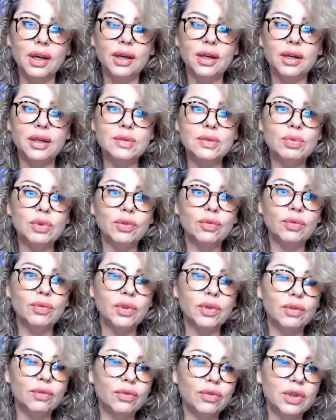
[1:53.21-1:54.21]
It's
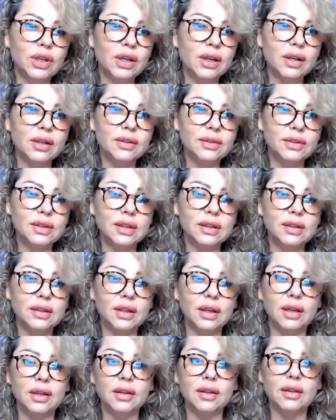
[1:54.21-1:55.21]
between 300
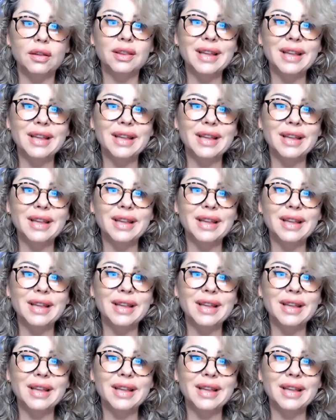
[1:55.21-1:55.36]
and